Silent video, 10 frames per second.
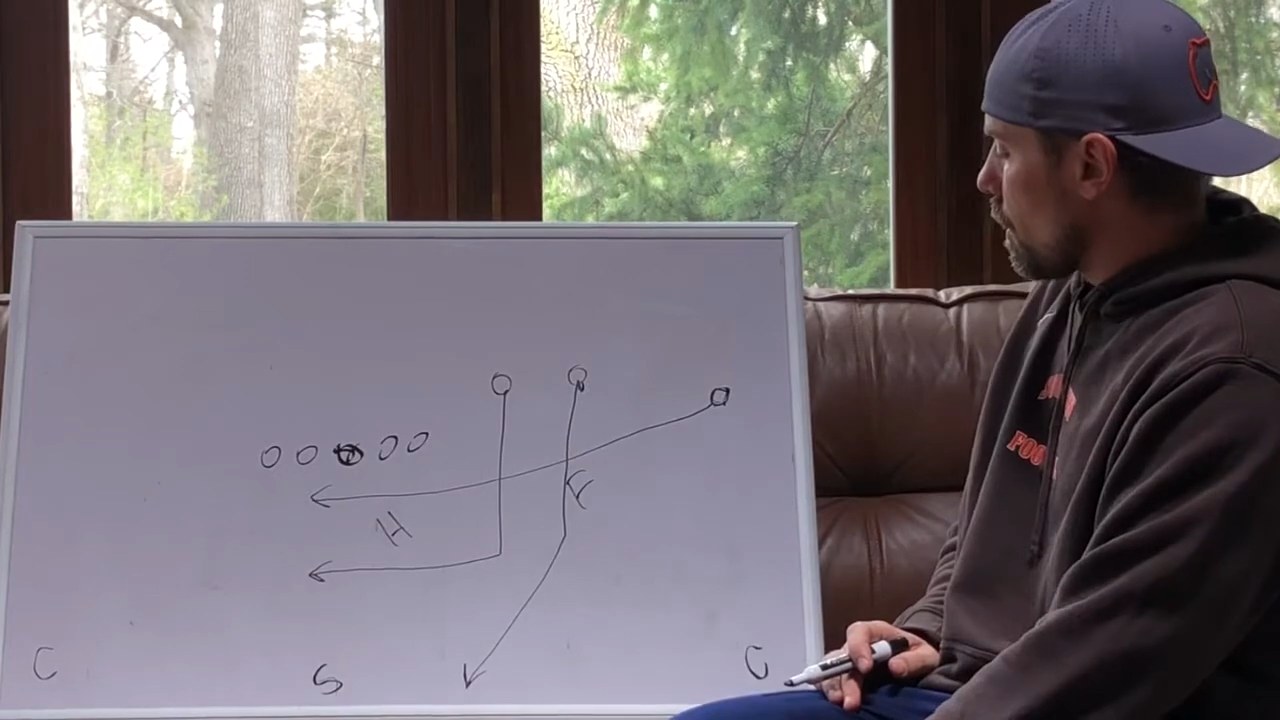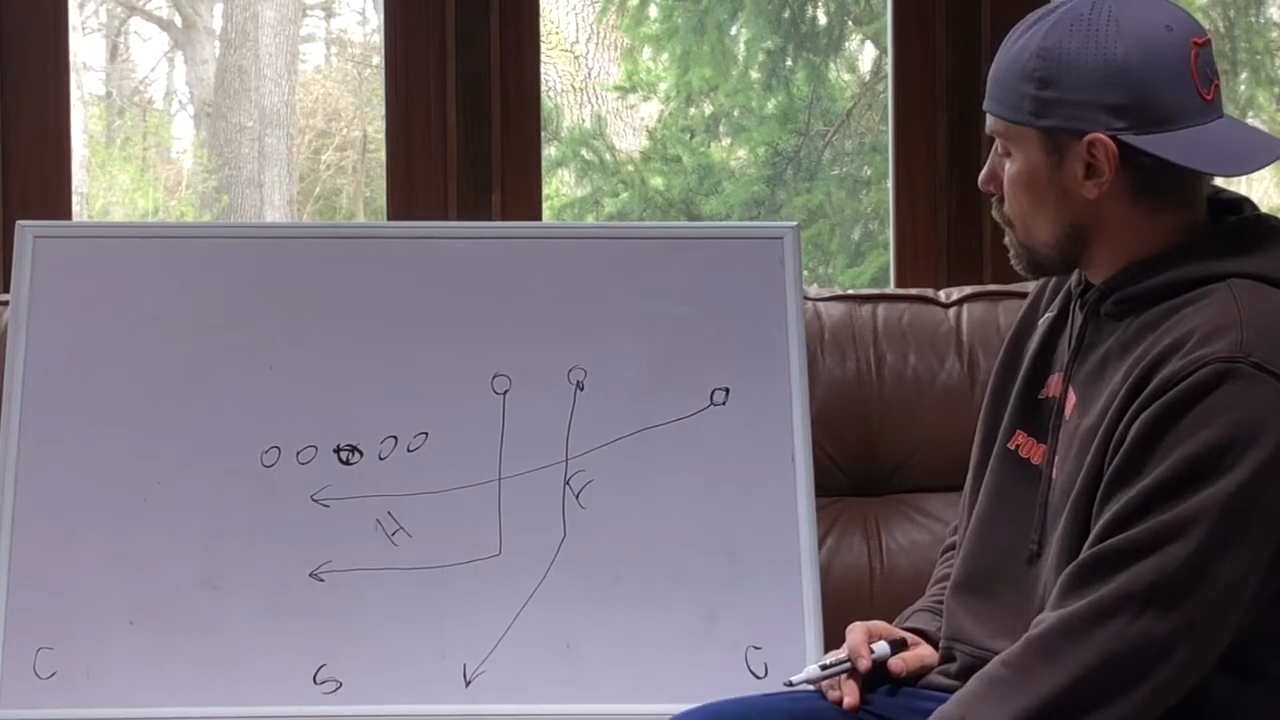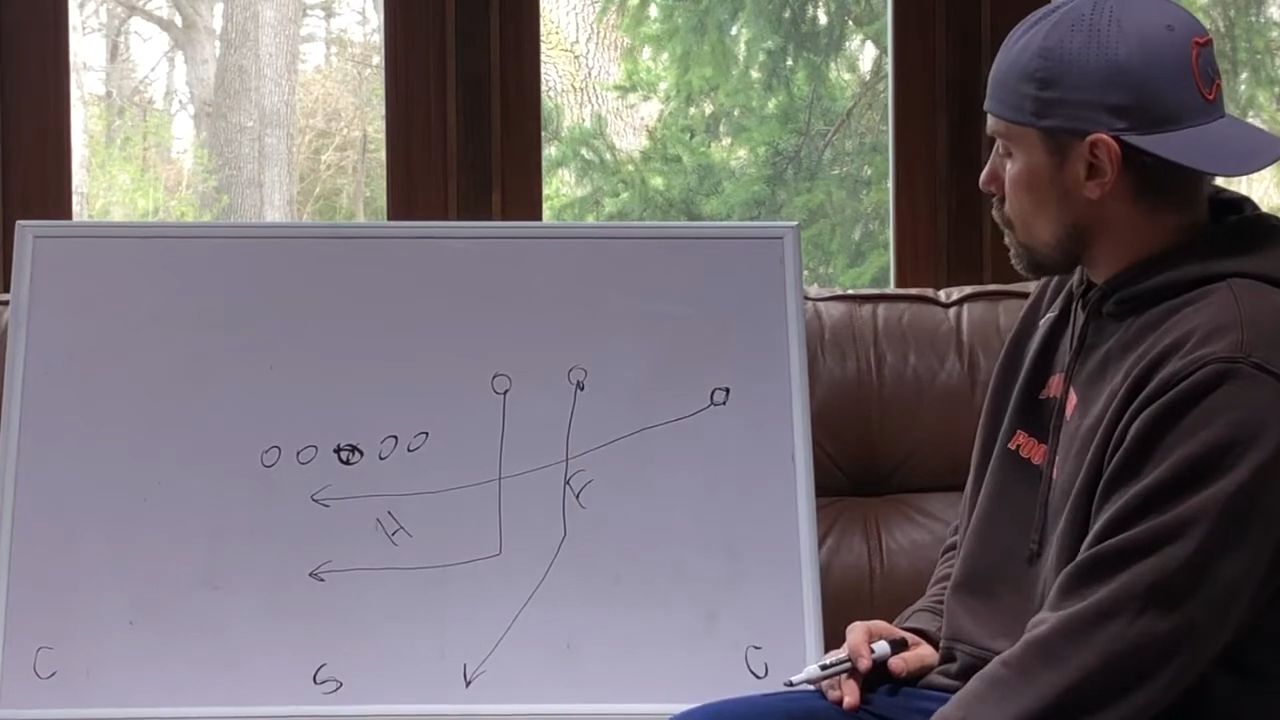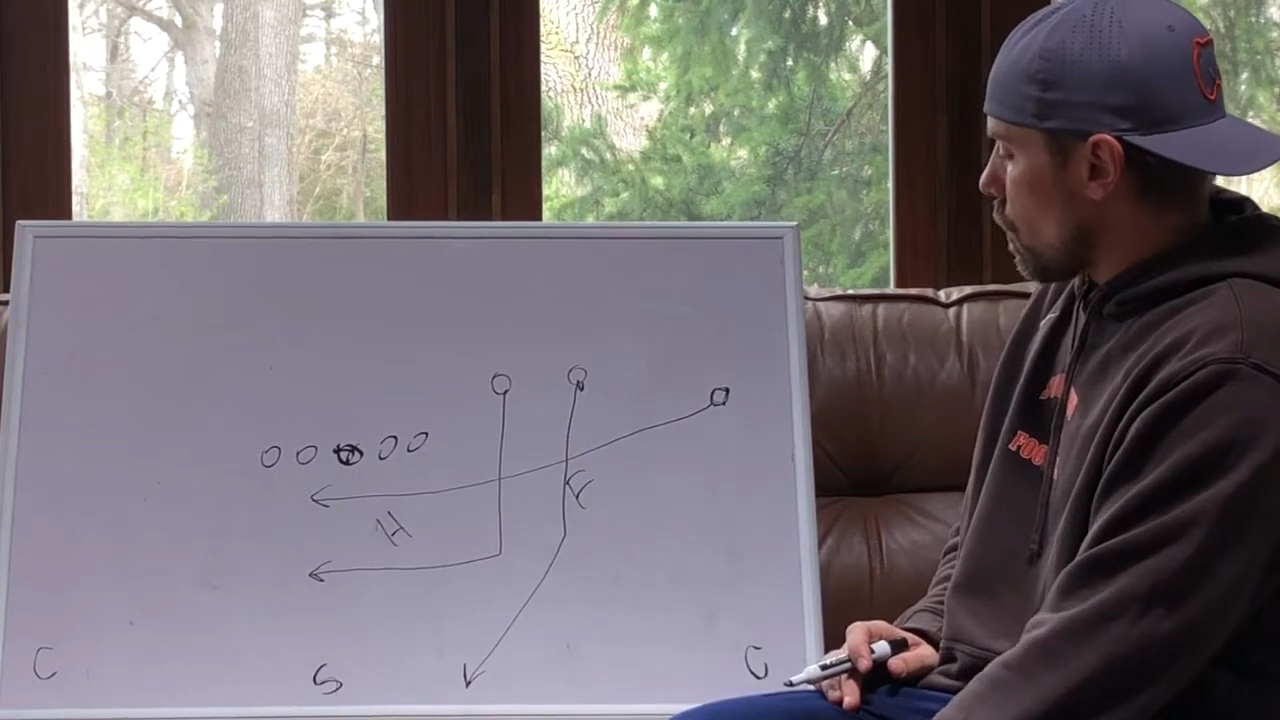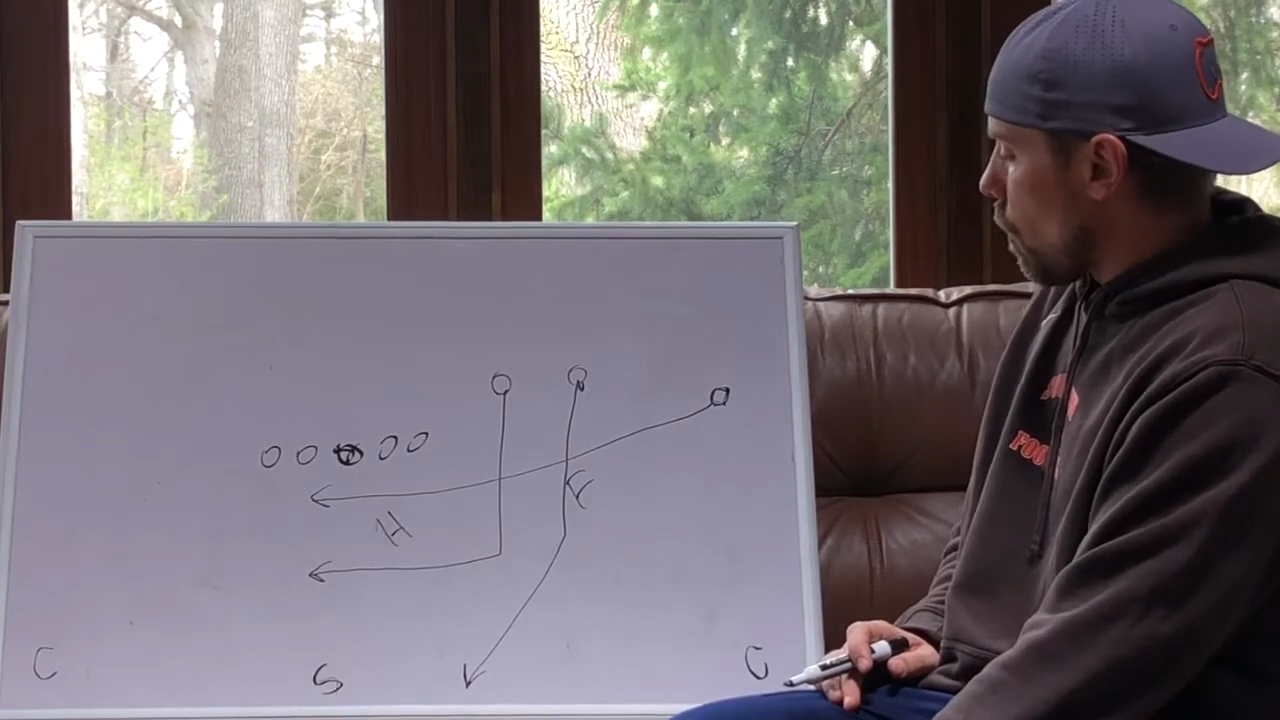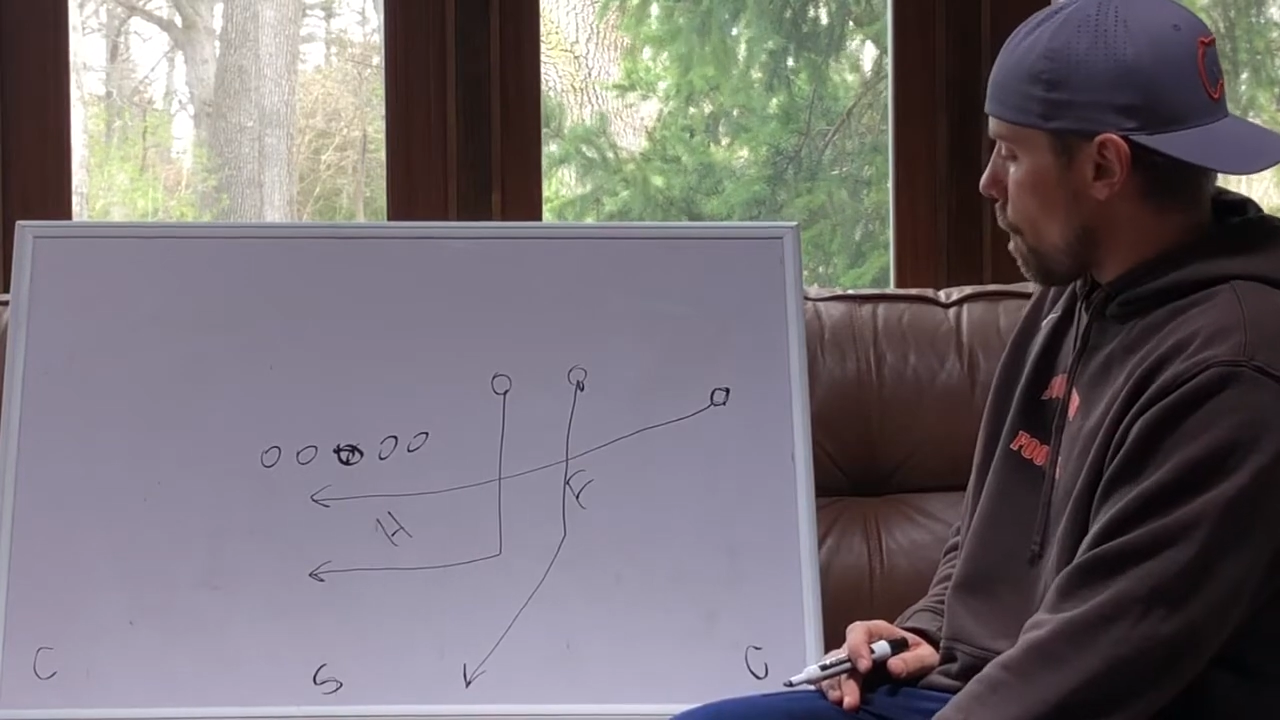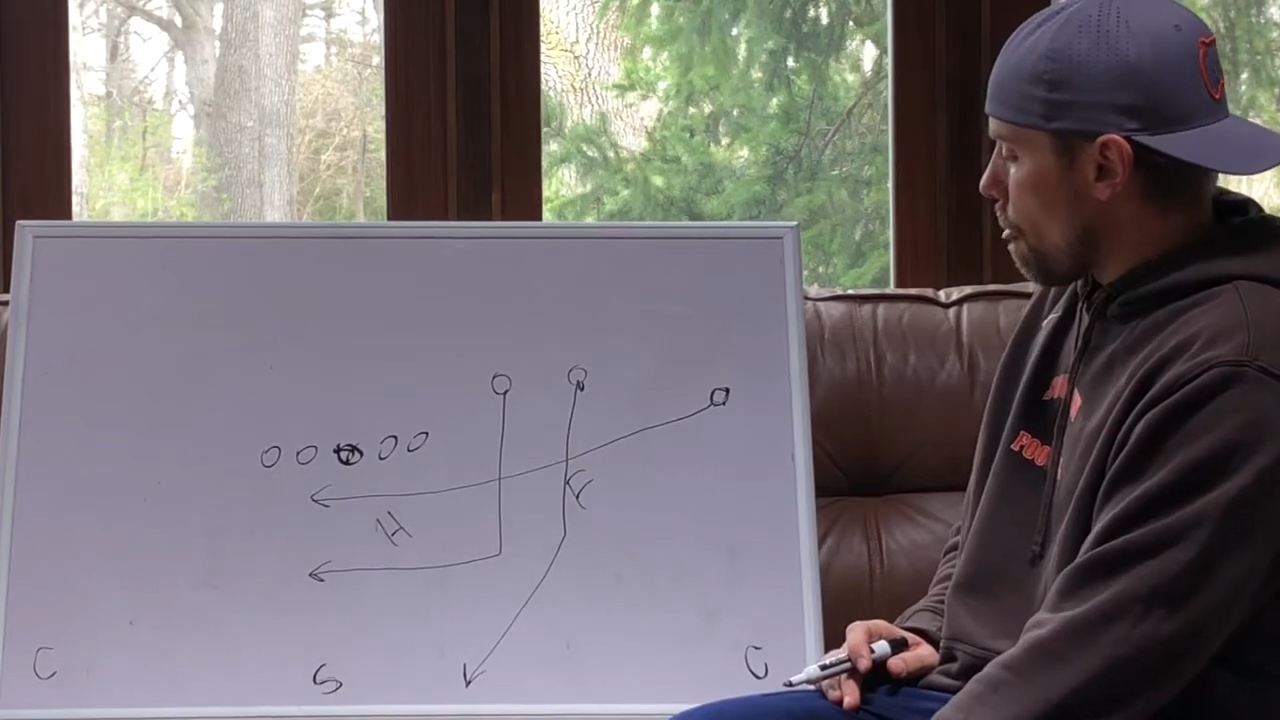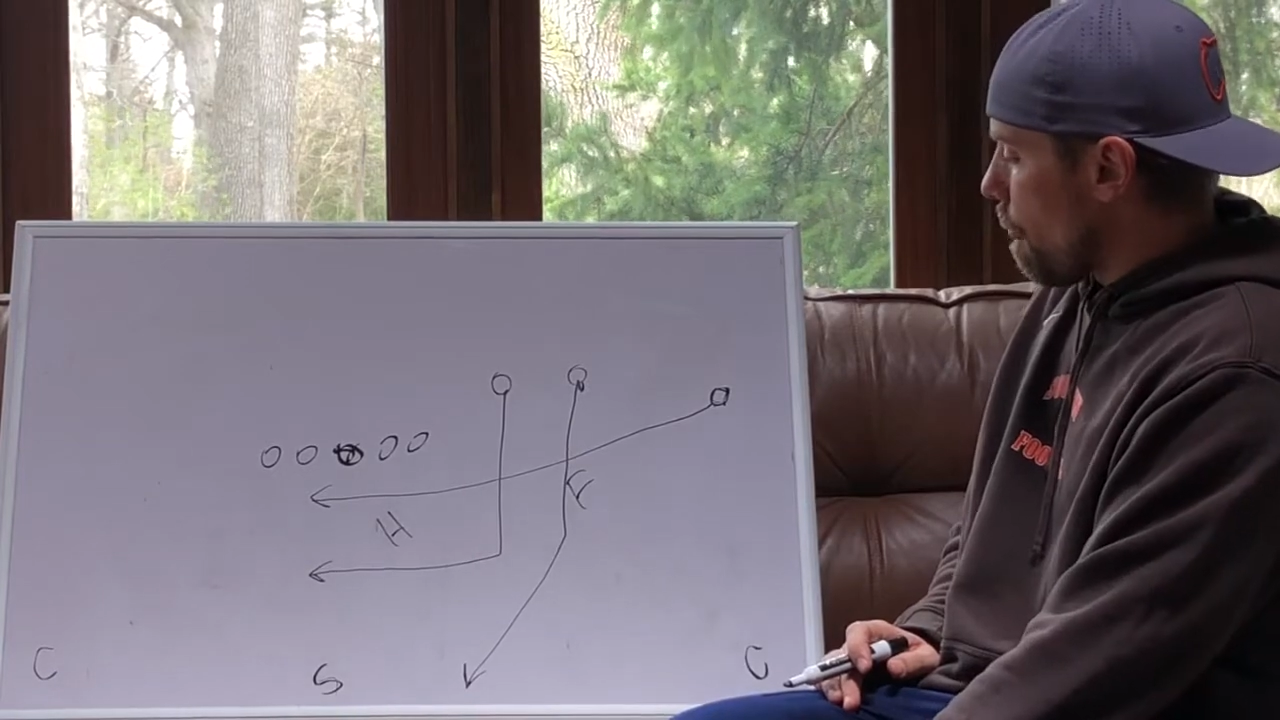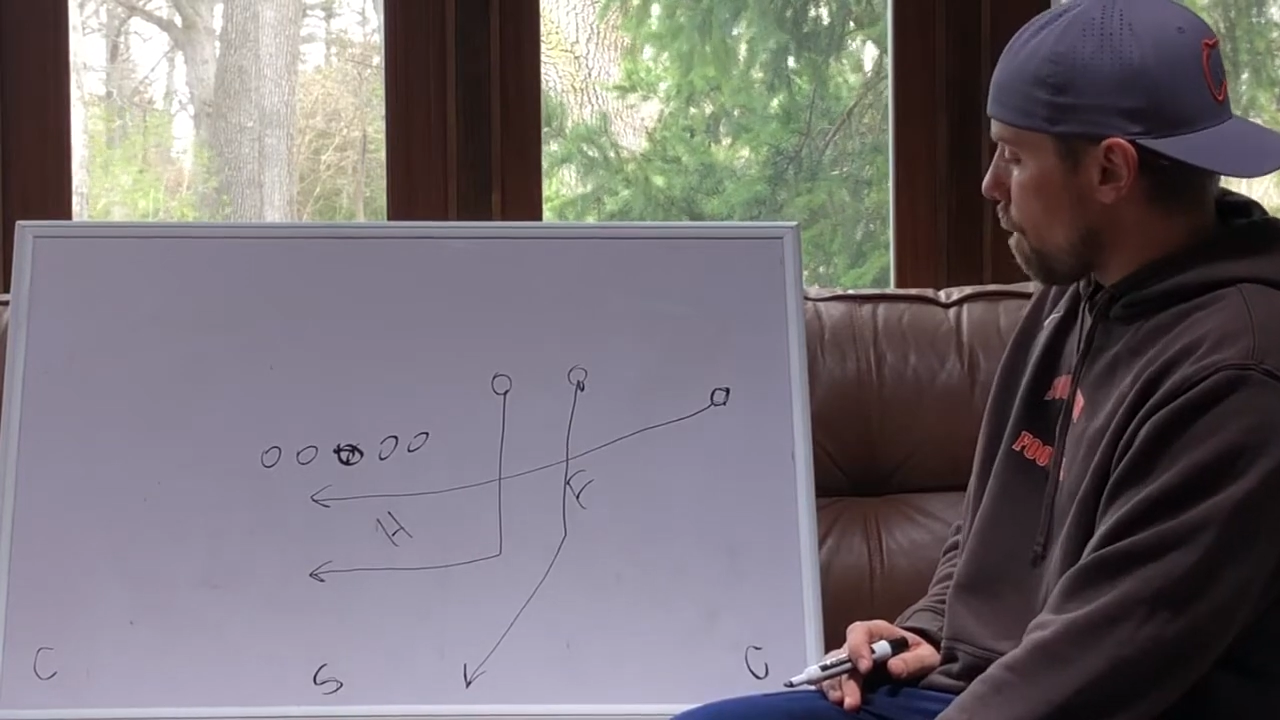So